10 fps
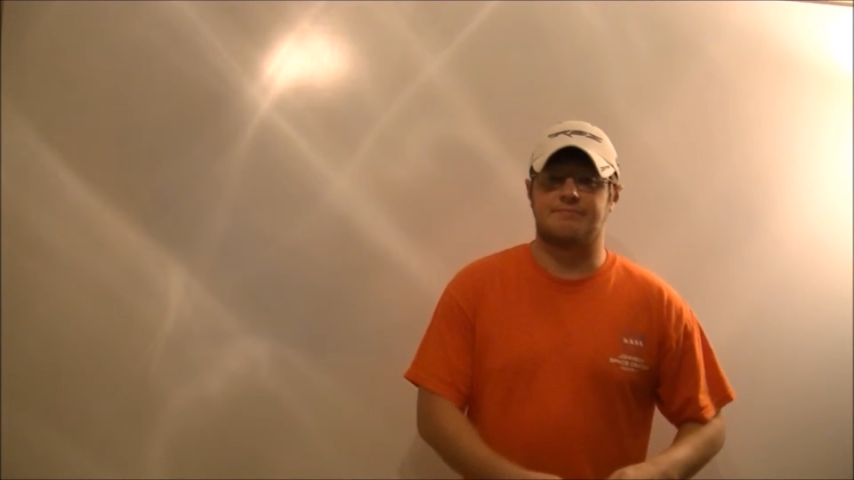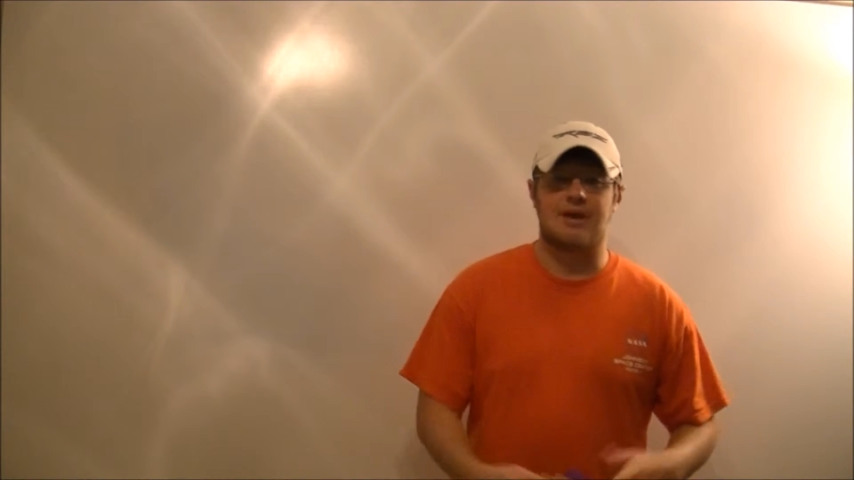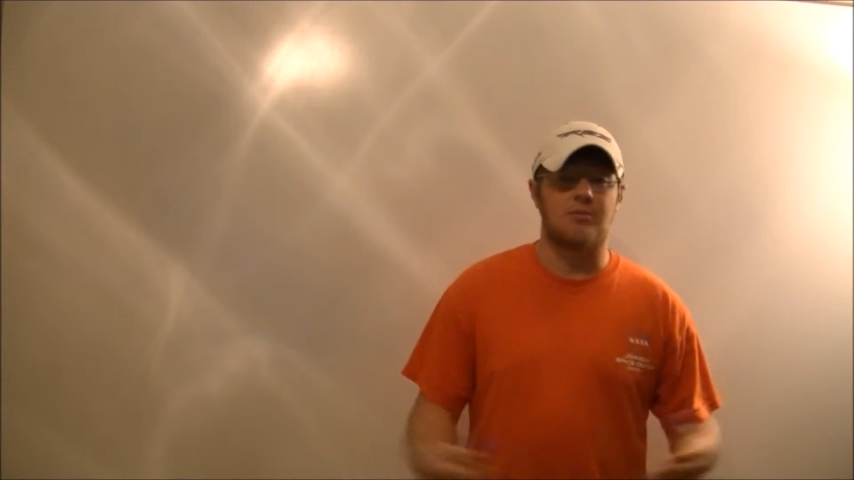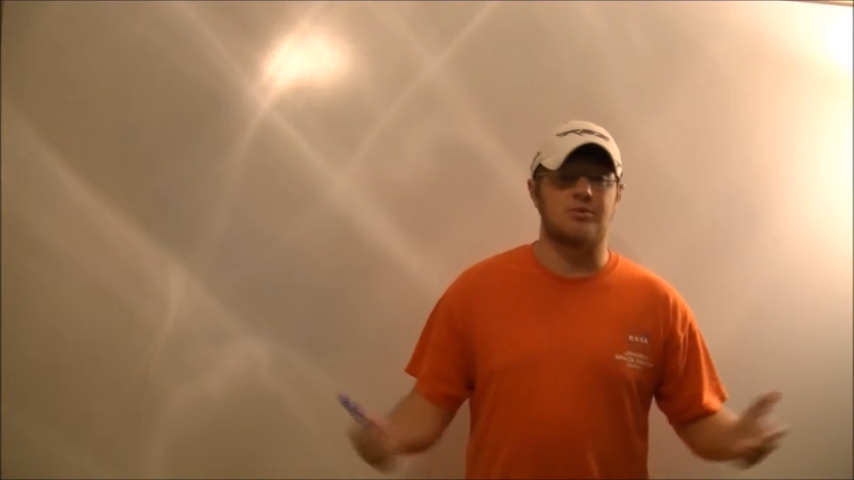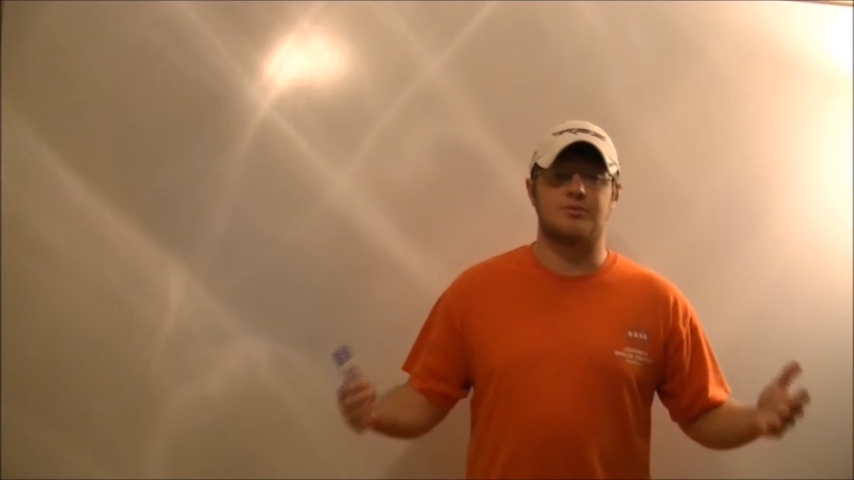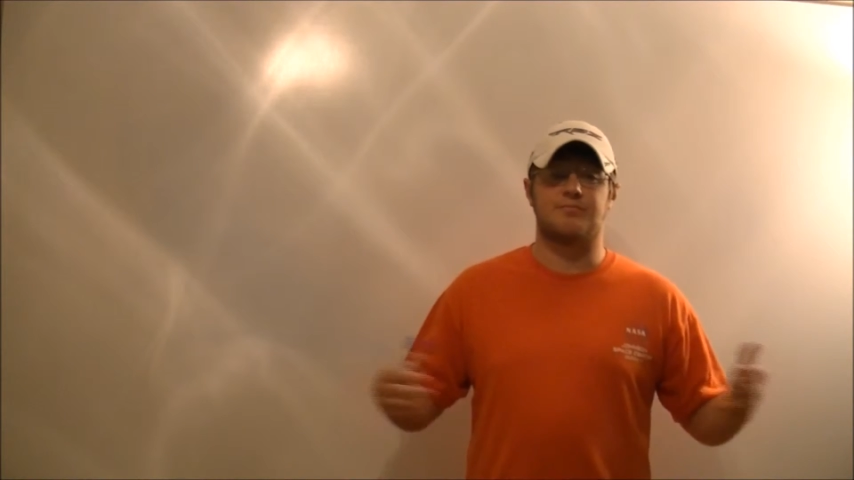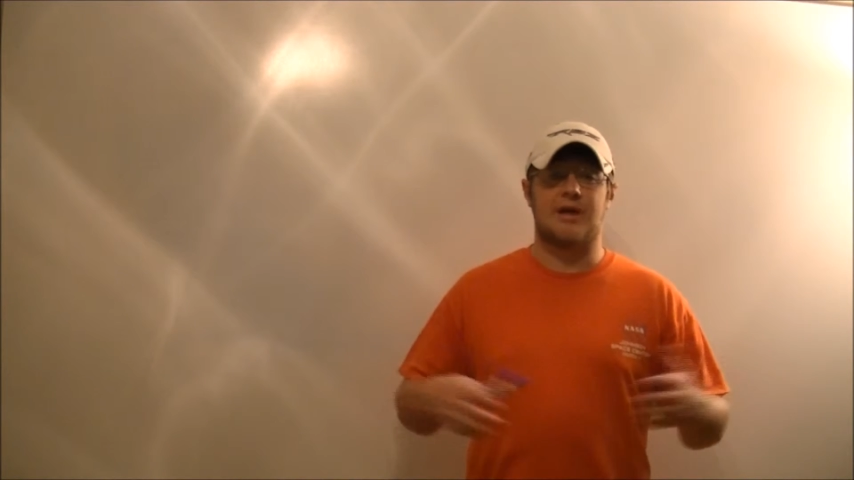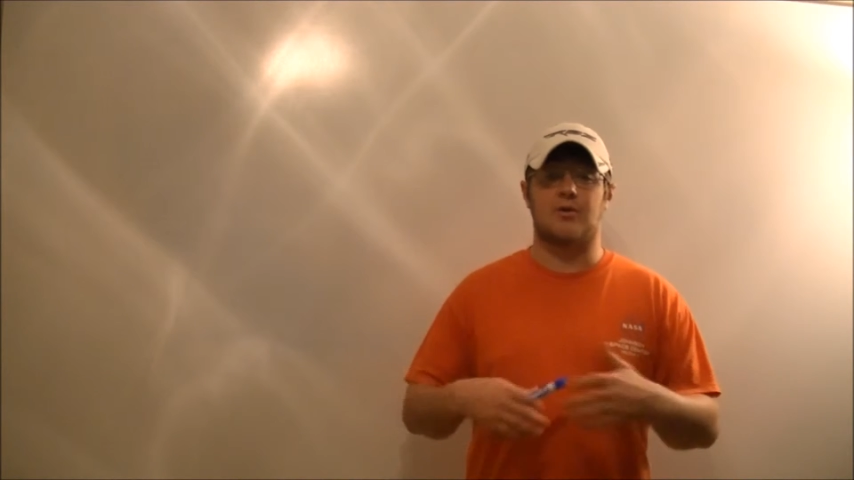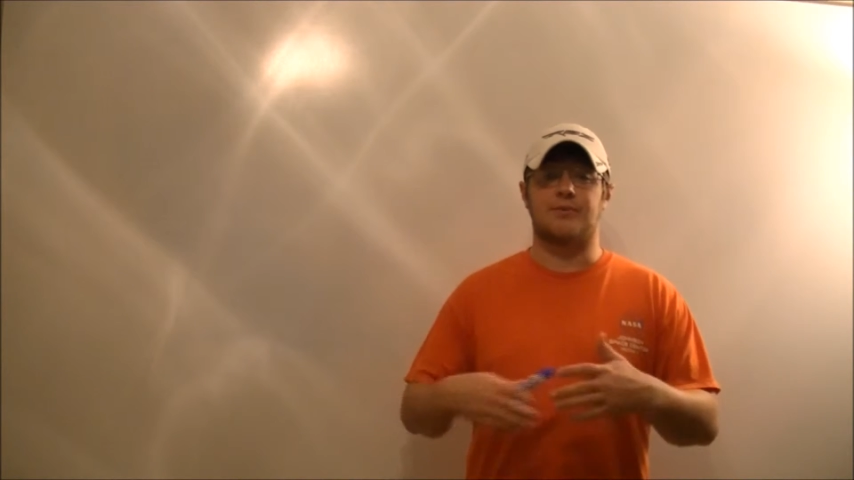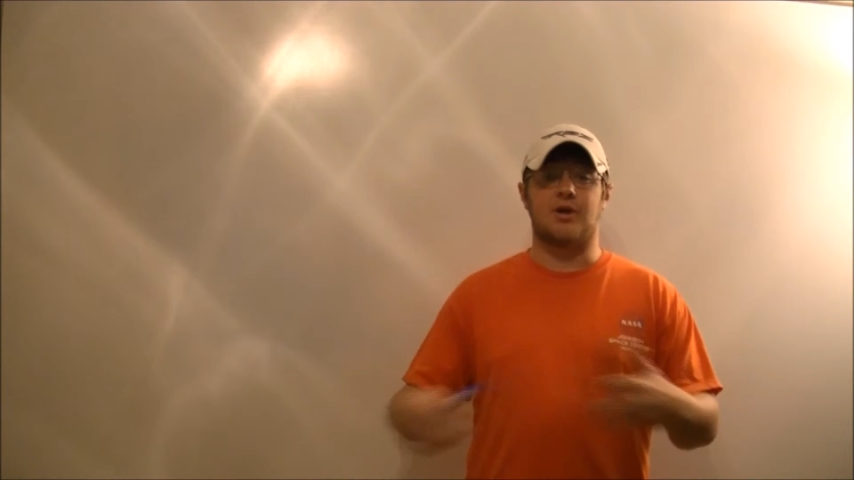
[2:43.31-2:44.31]
that would
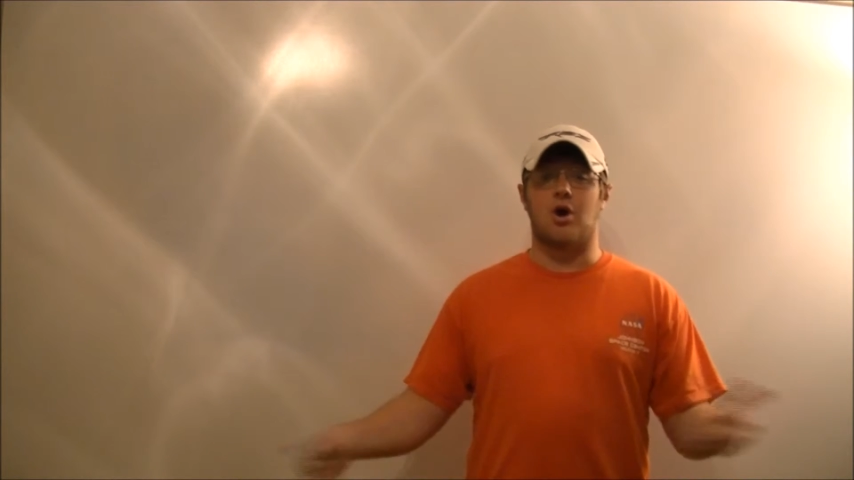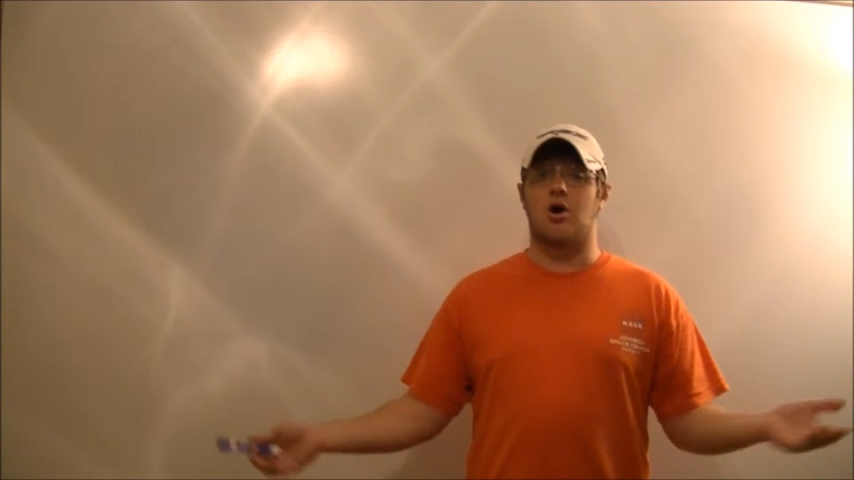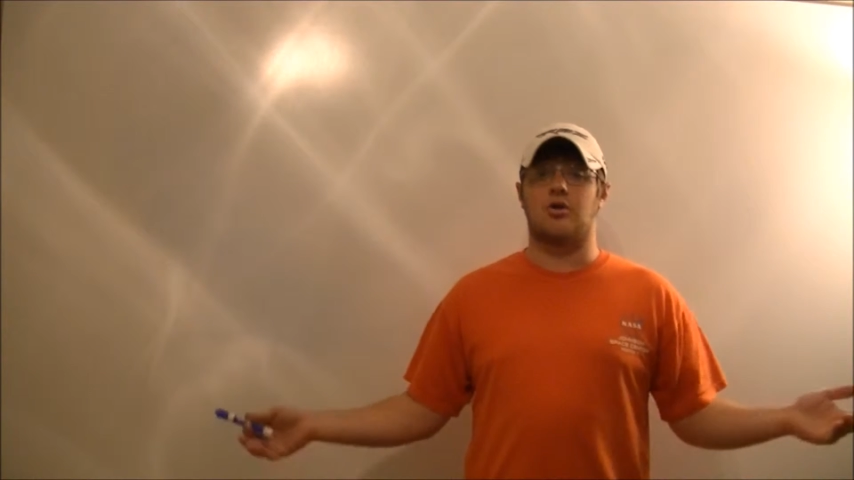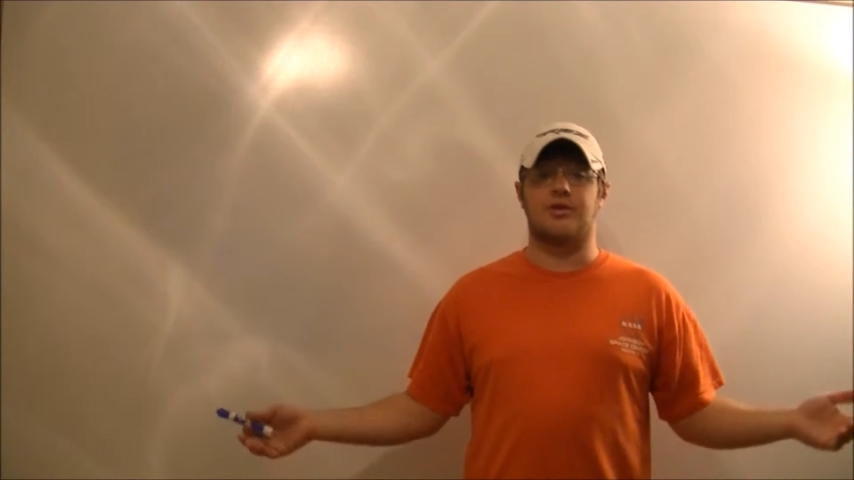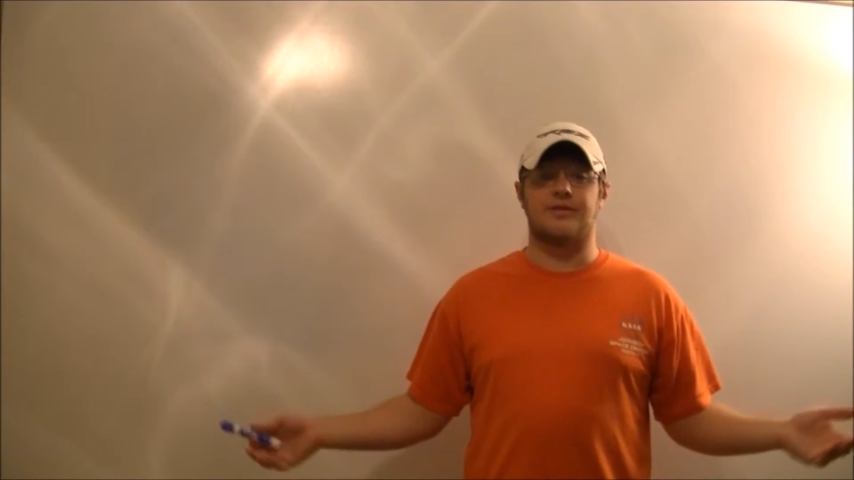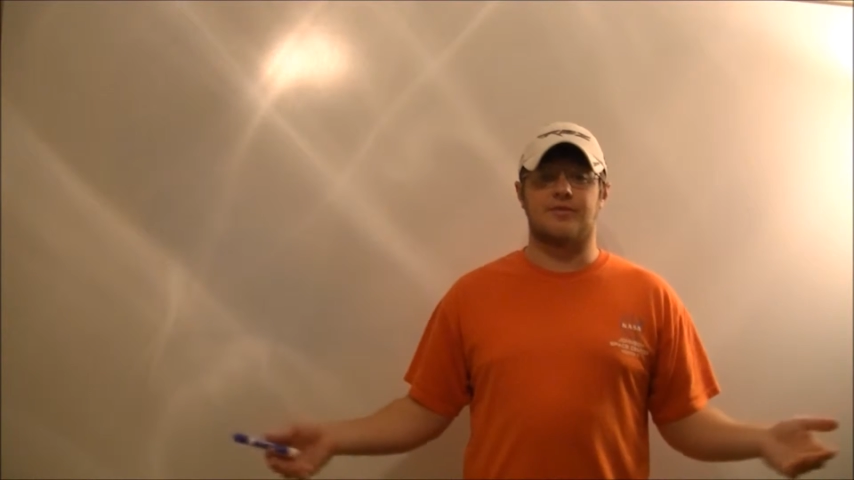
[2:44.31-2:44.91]
be all the